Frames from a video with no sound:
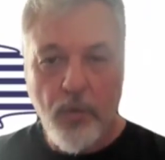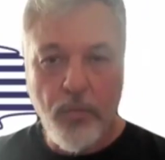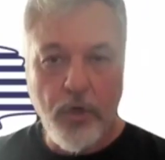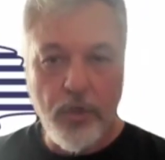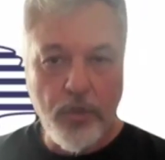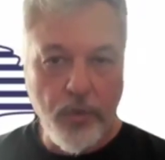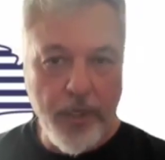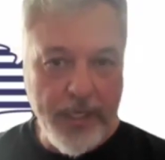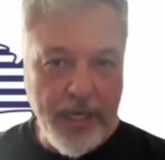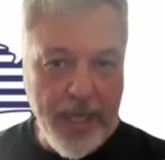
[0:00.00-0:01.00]
we're
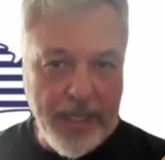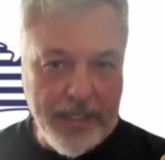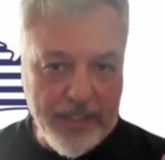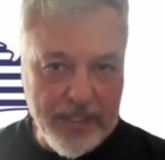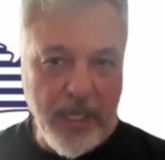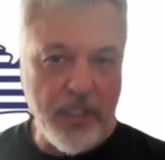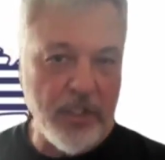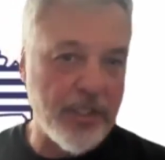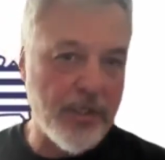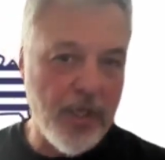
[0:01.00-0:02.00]
doing a
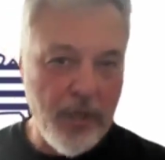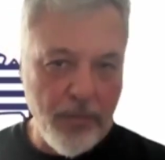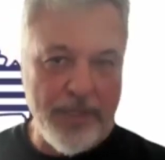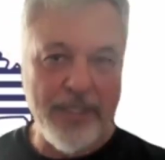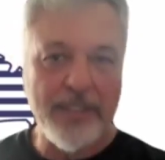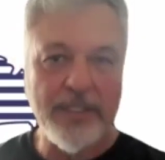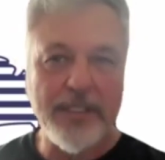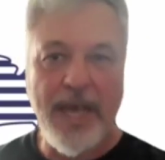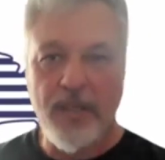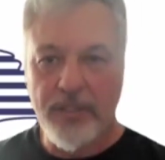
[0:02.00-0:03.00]
discussion, but this is
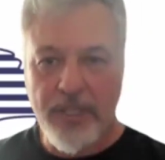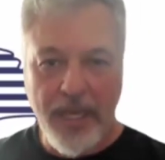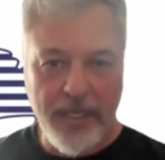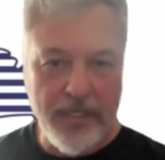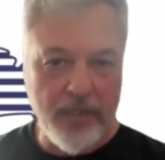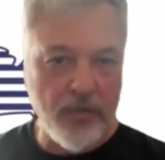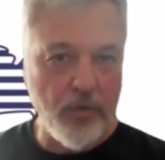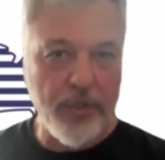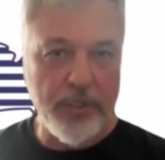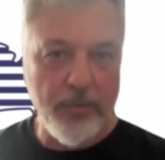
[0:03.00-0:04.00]
outside of the
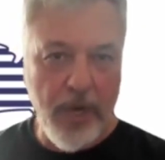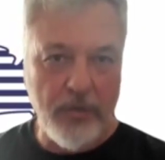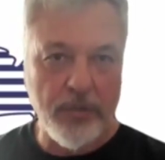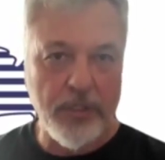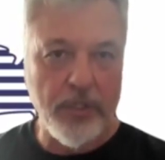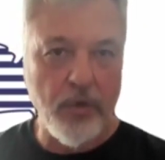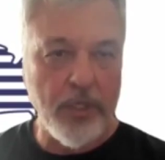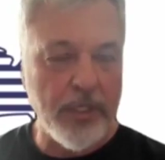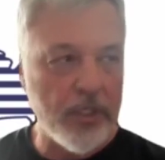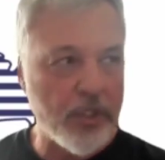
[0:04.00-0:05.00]
Truth and Democracy
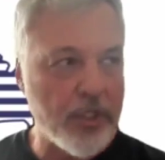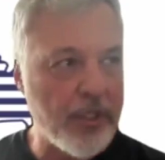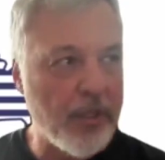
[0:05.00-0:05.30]
Coalition,